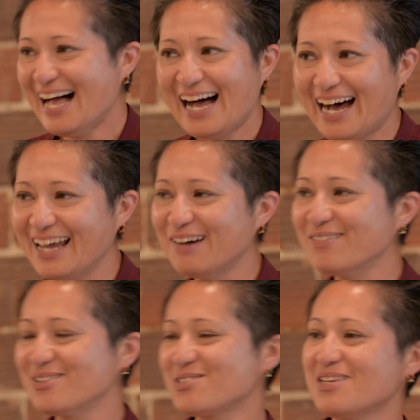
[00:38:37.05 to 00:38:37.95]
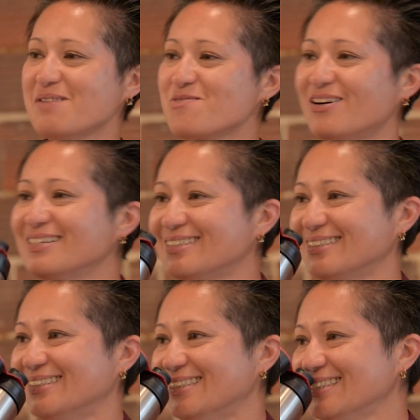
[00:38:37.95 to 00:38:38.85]
I have those same
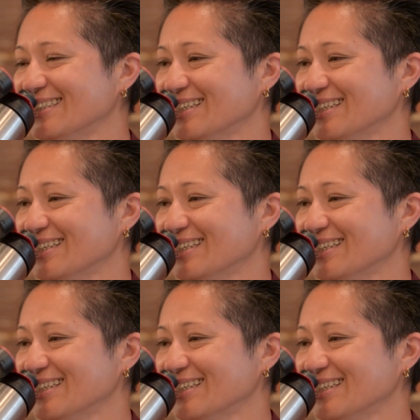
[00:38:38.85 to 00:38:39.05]
questions.